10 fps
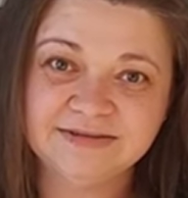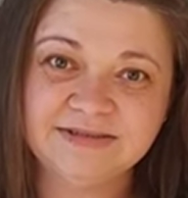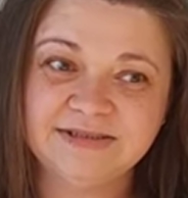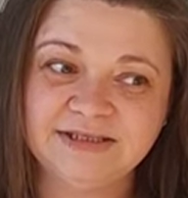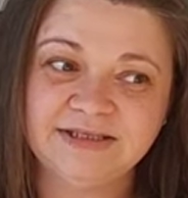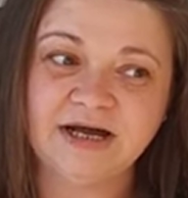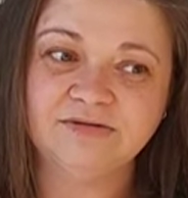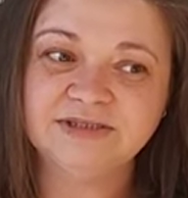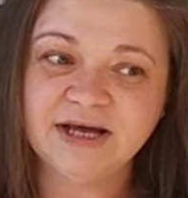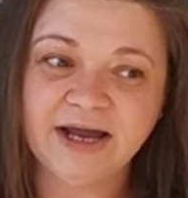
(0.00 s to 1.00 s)
sit
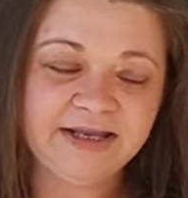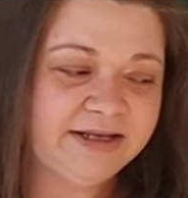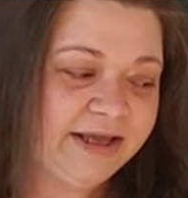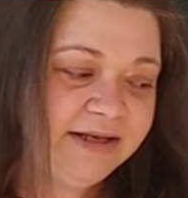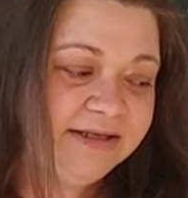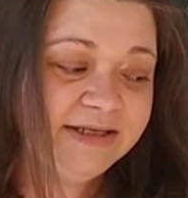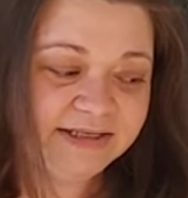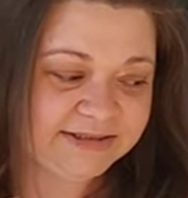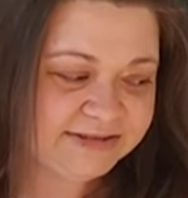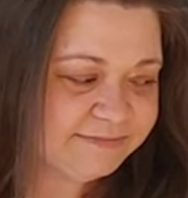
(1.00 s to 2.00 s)
outside and
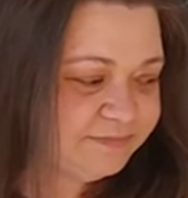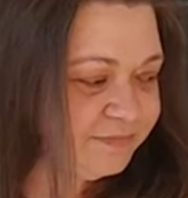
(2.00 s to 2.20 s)
knit.